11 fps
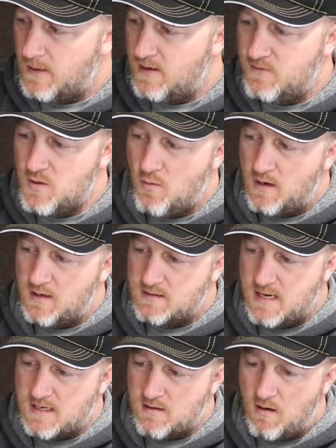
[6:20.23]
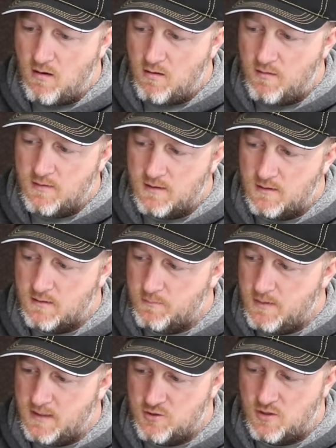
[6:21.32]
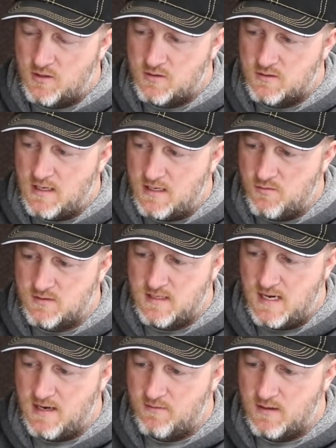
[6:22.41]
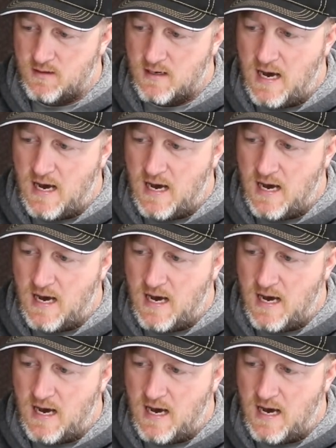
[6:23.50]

If you want to take all the pictures that you saved